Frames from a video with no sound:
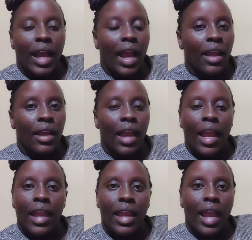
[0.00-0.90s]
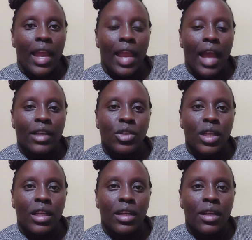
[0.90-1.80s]
I
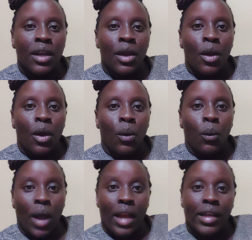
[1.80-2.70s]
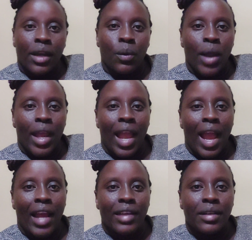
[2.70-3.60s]
actually wonder why I
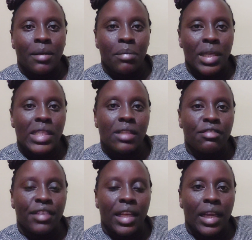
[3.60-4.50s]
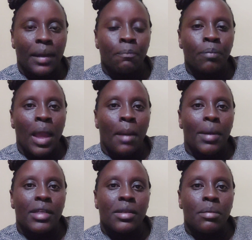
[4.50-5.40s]
had mixed feeling.
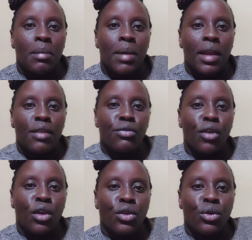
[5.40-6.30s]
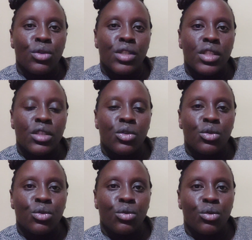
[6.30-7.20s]
But remember, if you're used
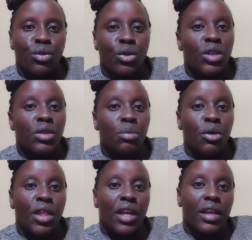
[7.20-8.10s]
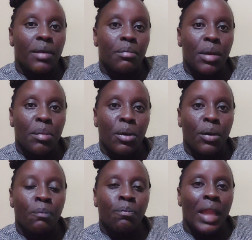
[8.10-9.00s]
to not bothering
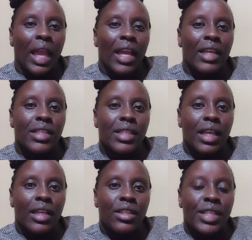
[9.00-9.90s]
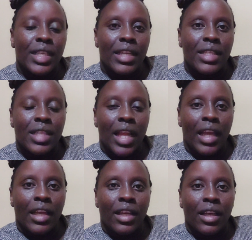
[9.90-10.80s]
people, it's
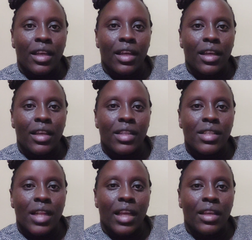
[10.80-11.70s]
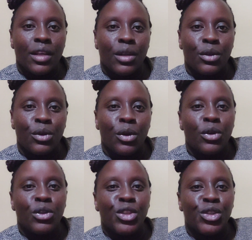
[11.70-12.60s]
like you're
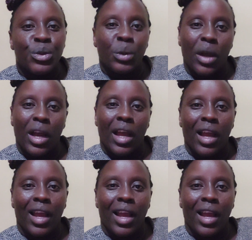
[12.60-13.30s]
not sure